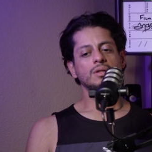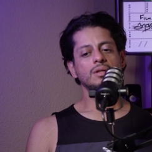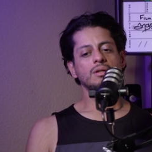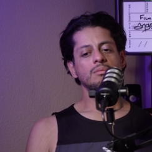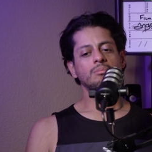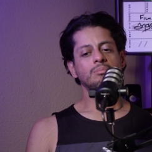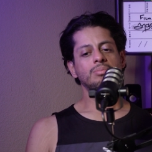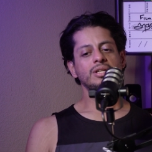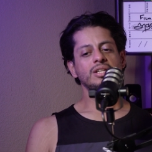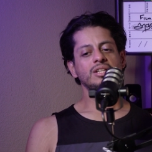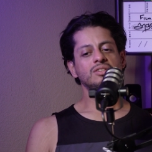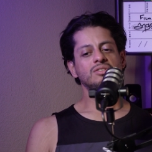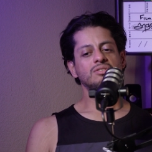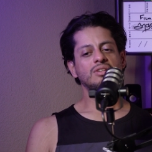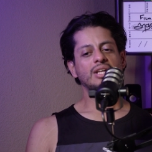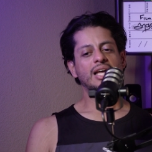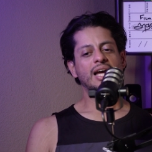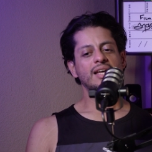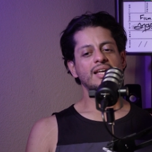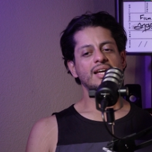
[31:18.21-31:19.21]
But
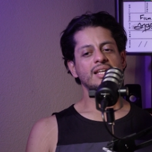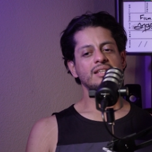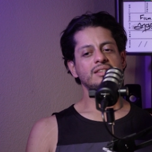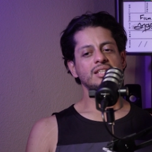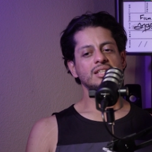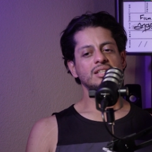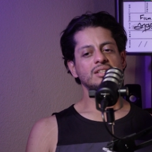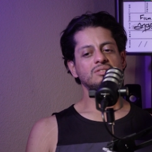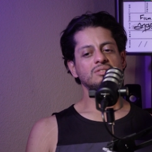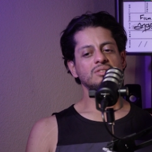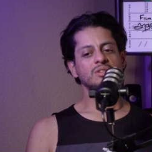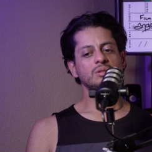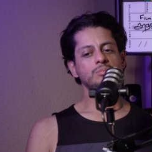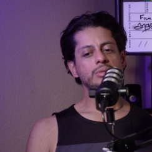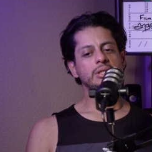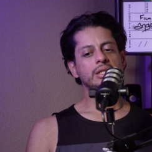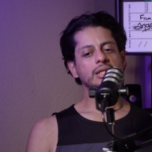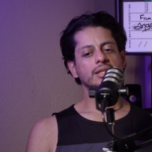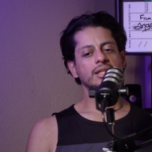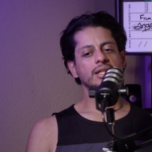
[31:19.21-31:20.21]
I think it's going to
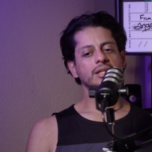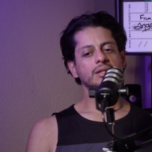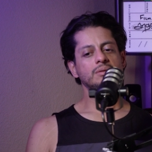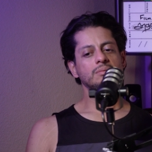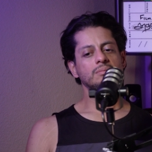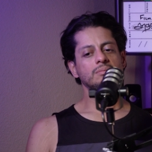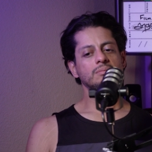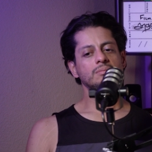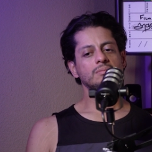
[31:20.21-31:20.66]
be like